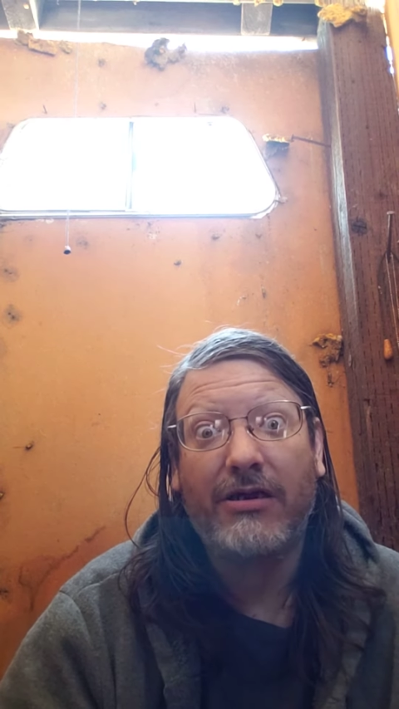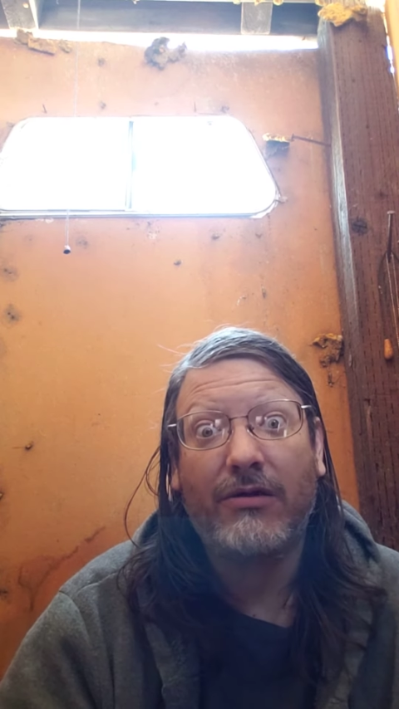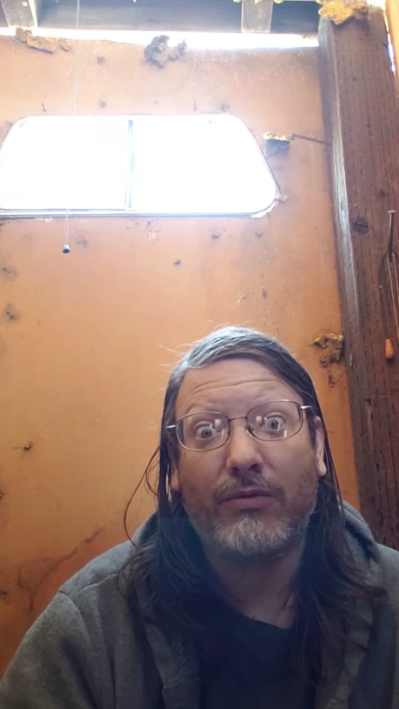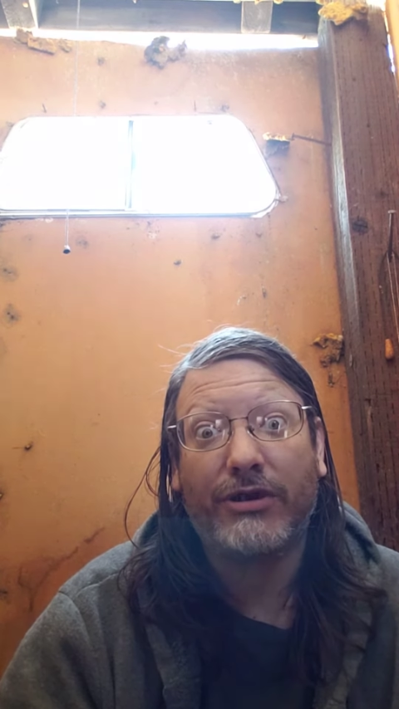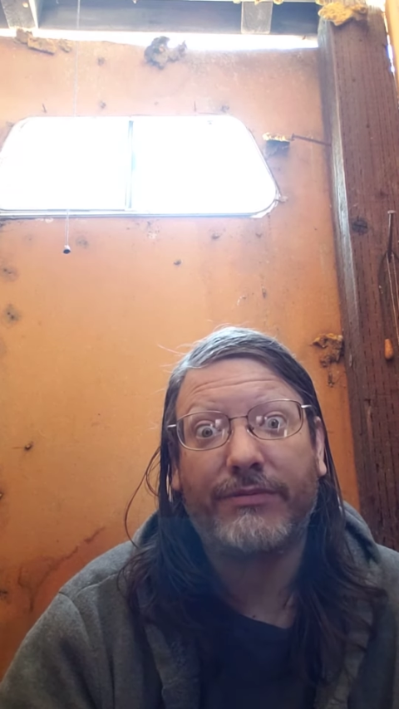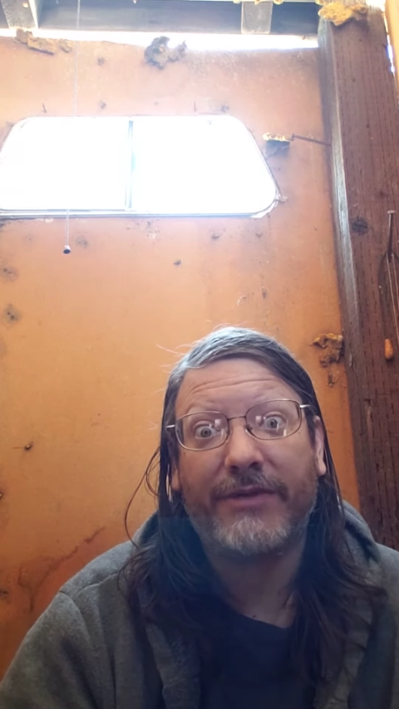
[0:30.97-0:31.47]

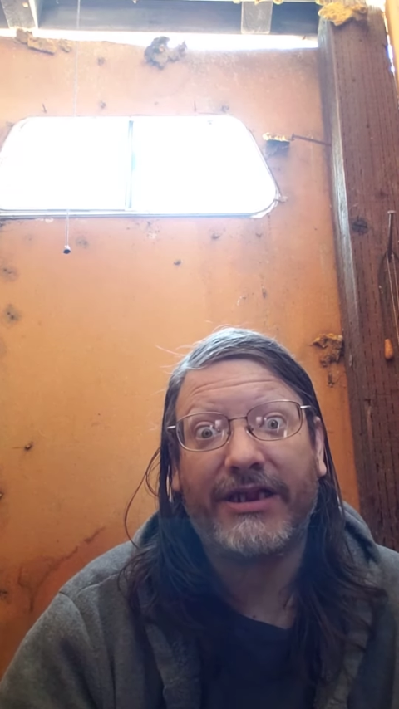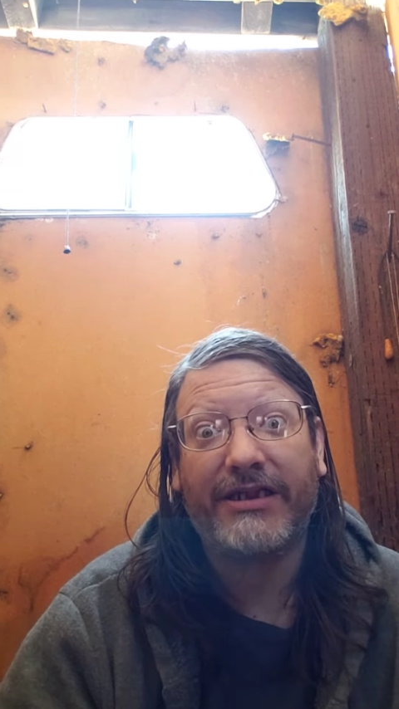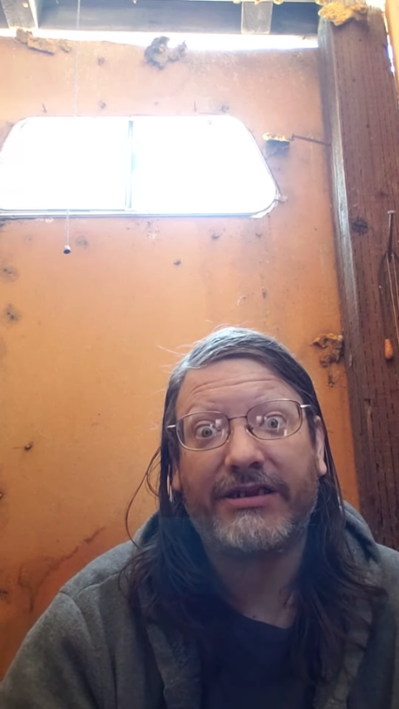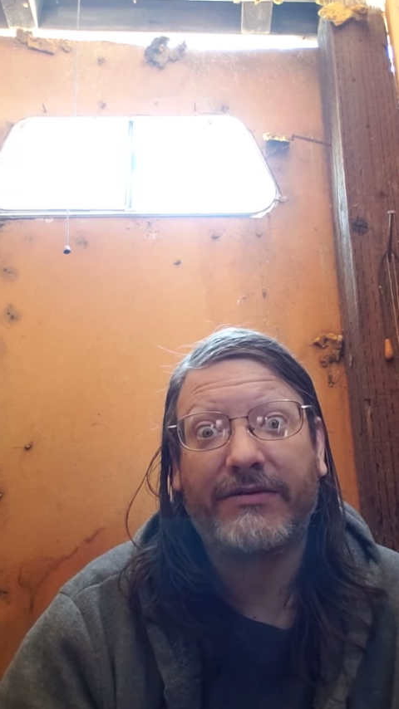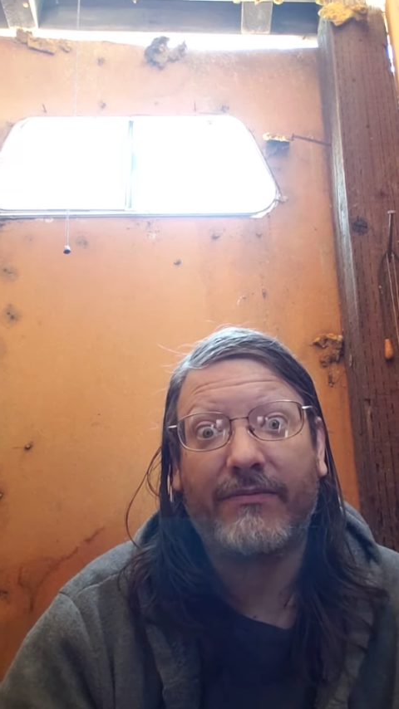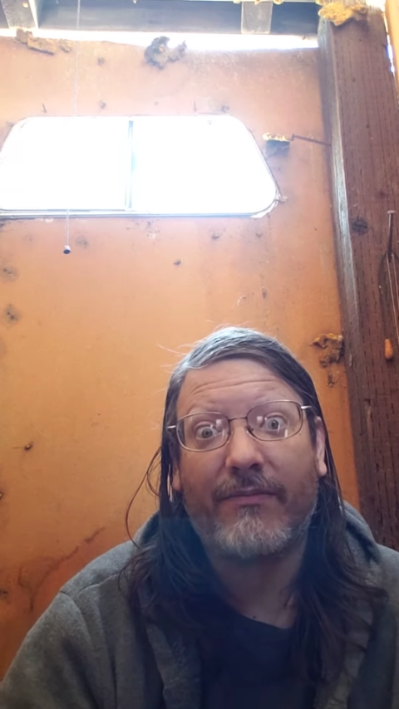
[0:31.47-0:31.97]
which
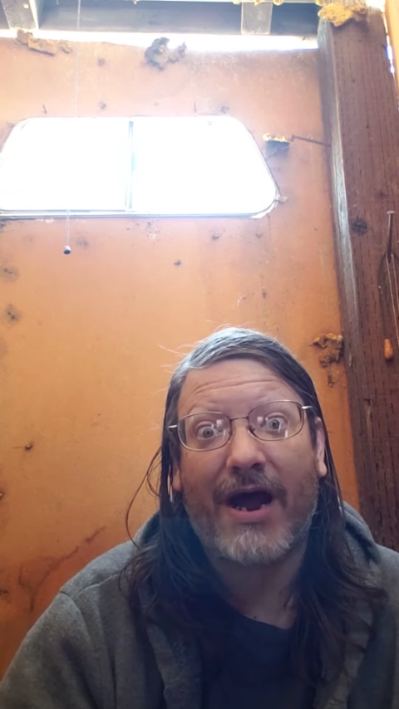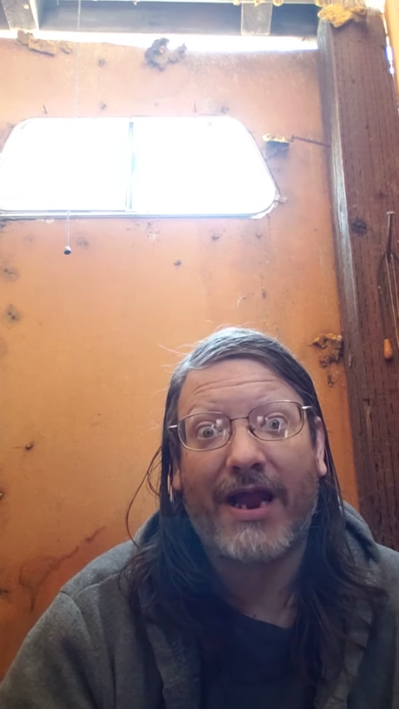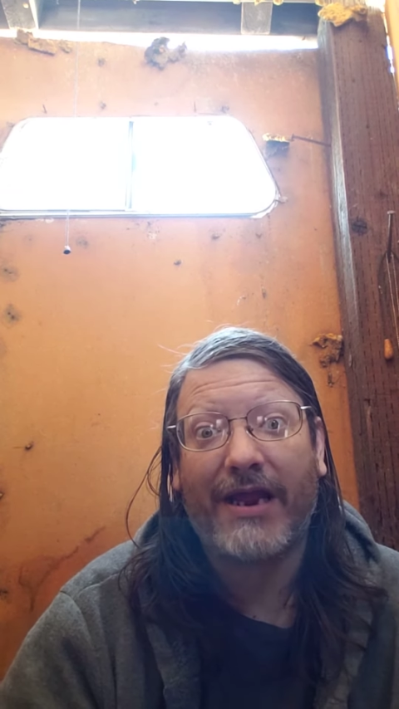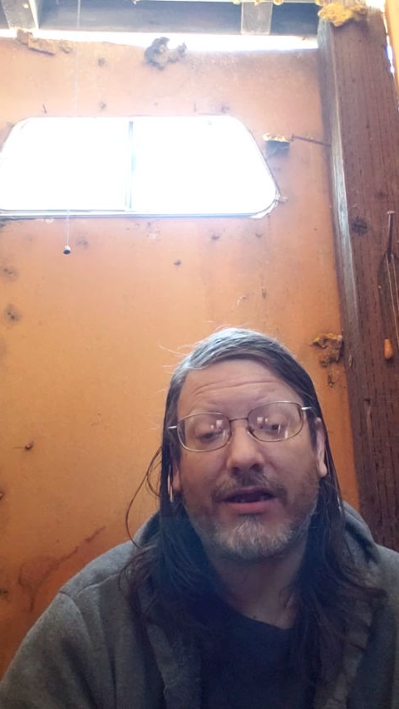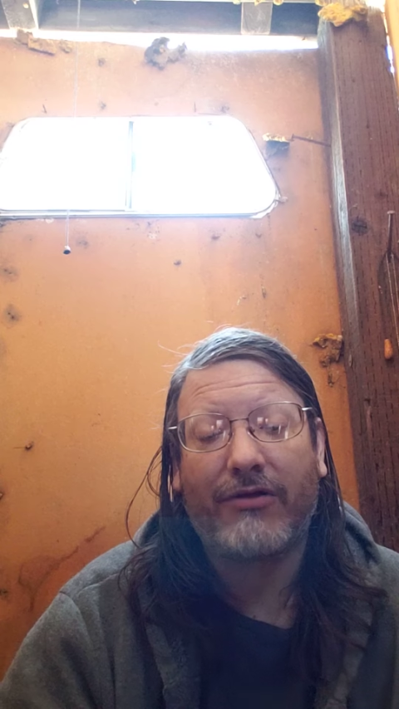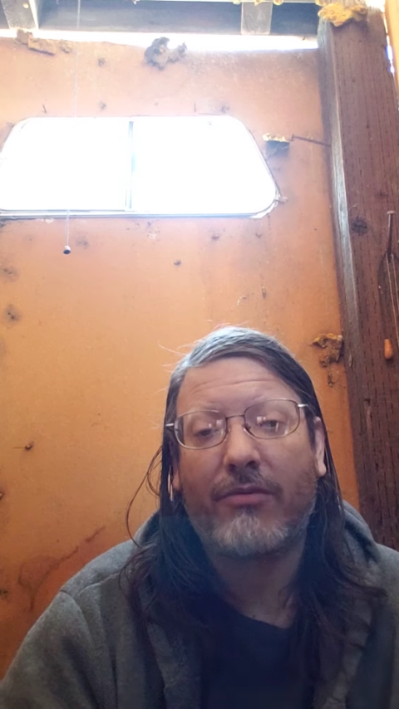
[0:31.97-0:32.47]
means
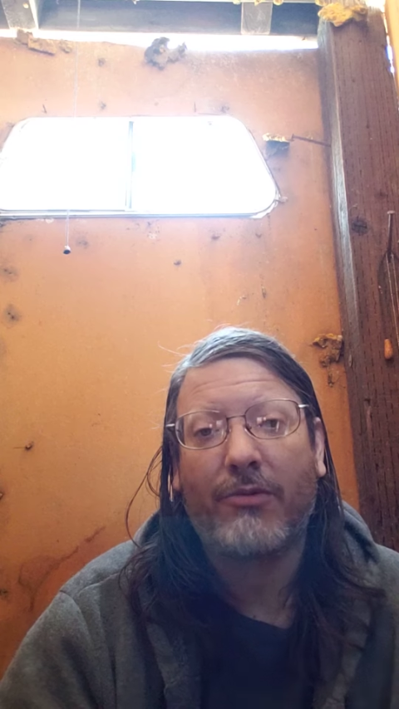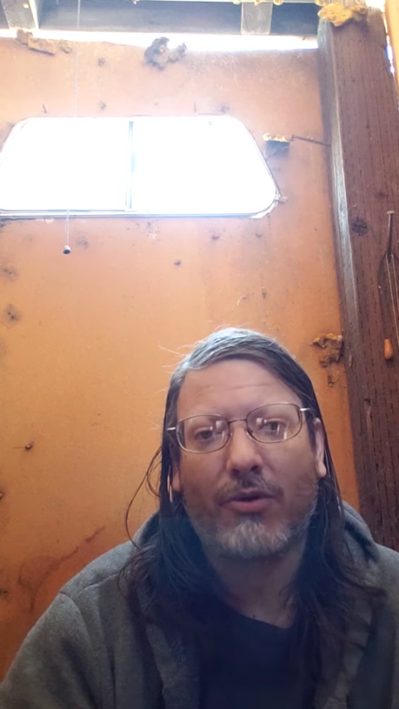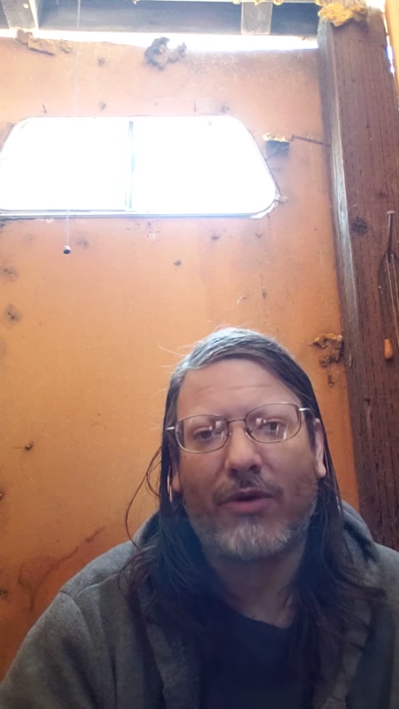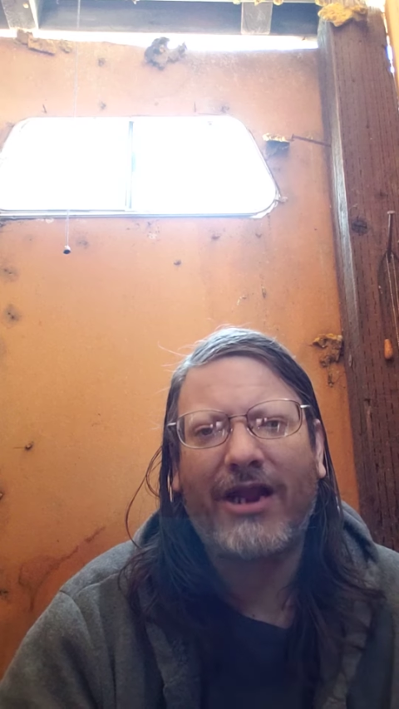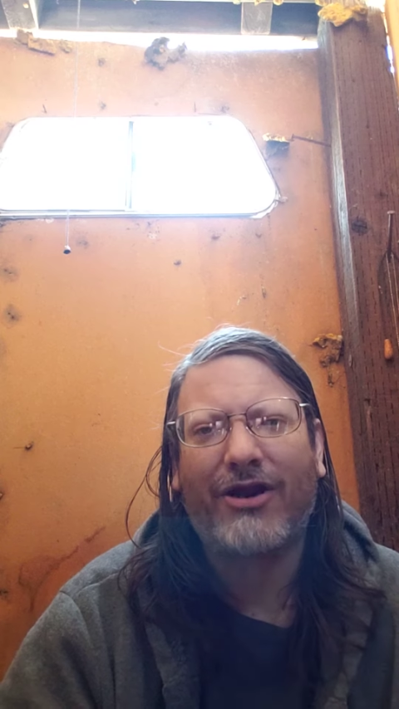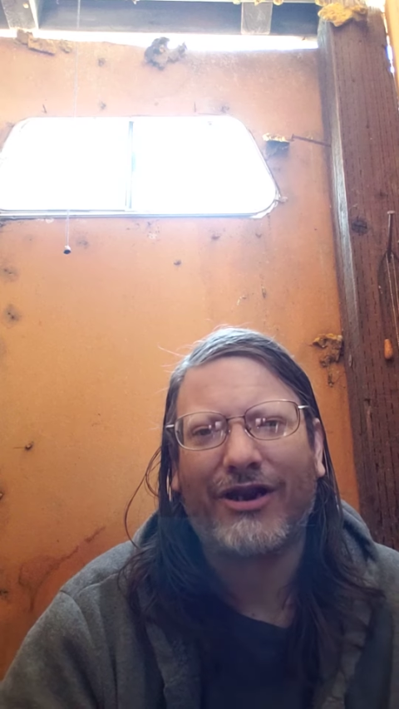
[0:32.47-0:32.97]
my criminal
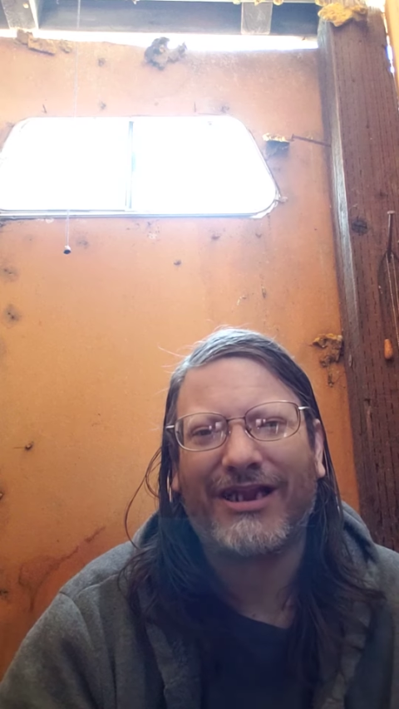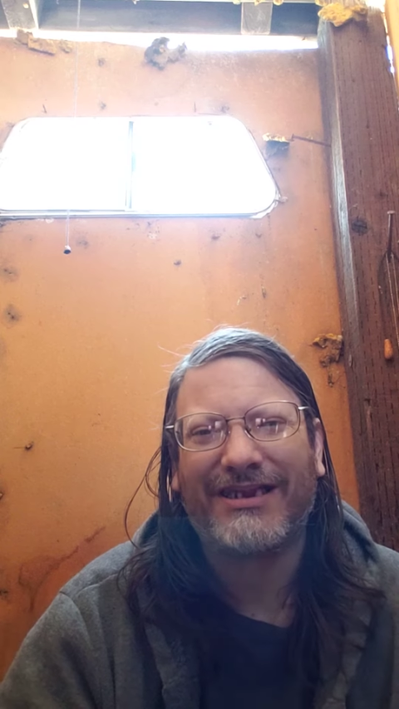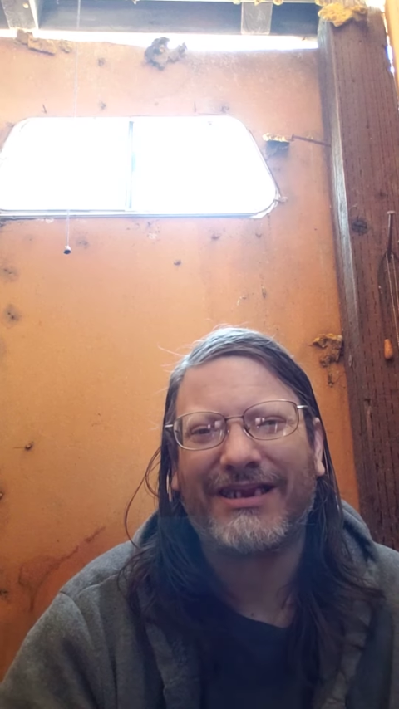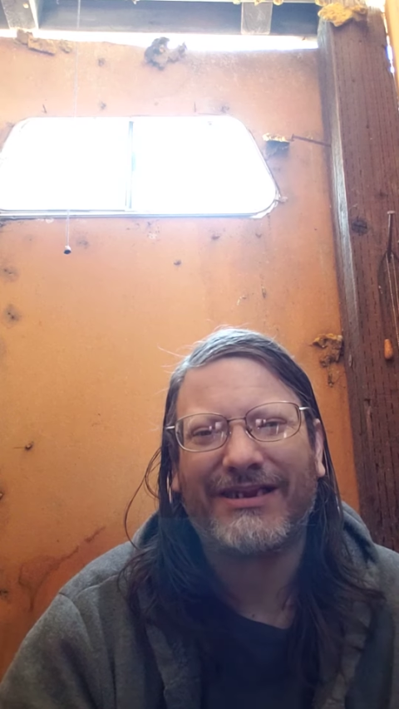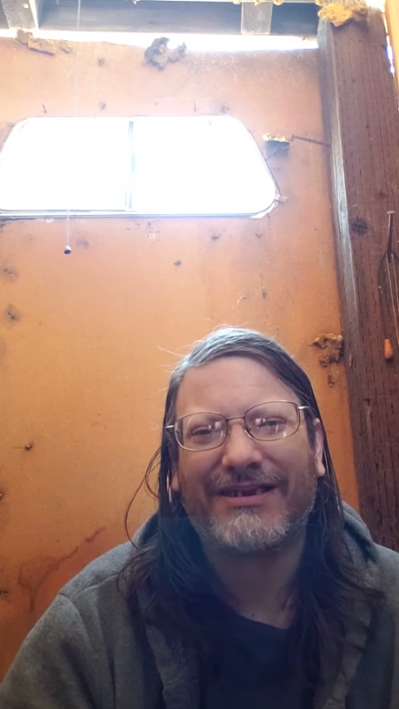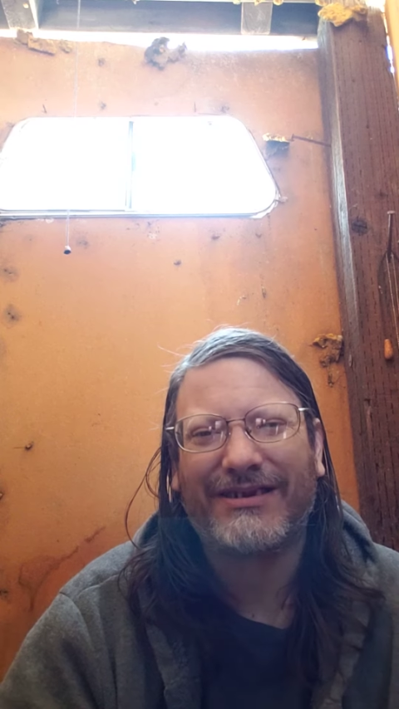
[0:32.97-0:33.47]
record is
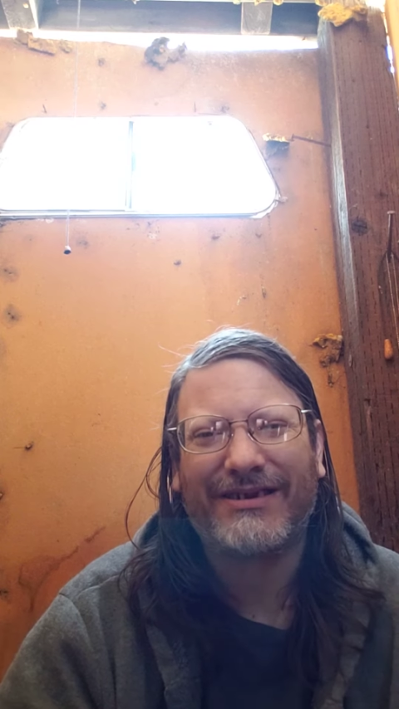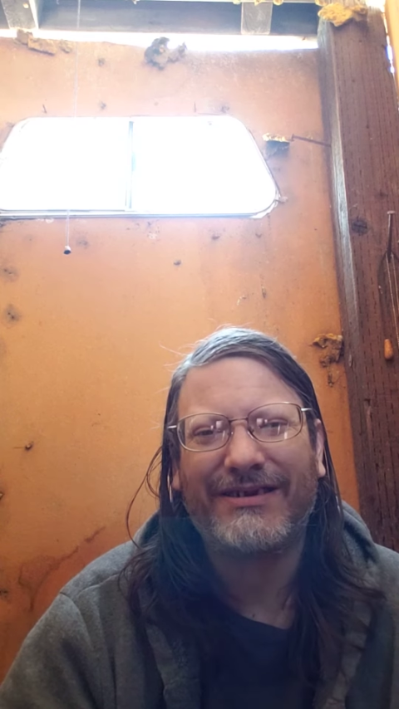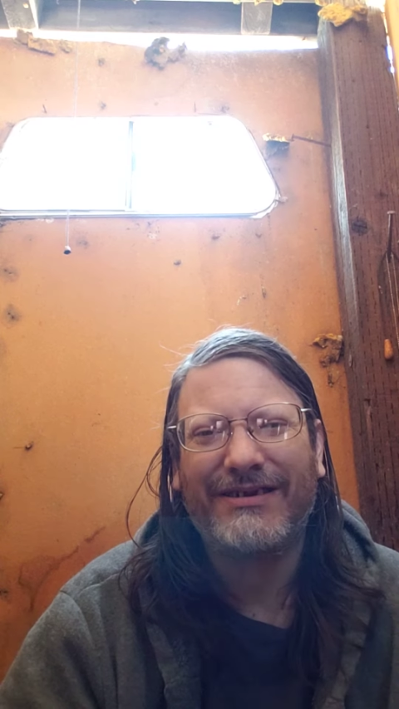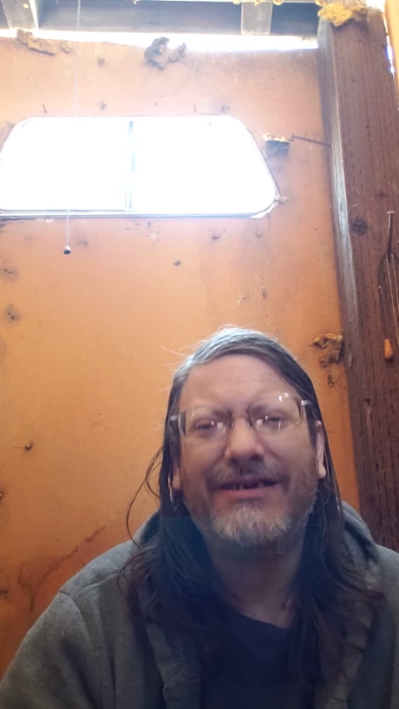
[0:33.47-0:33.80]
his.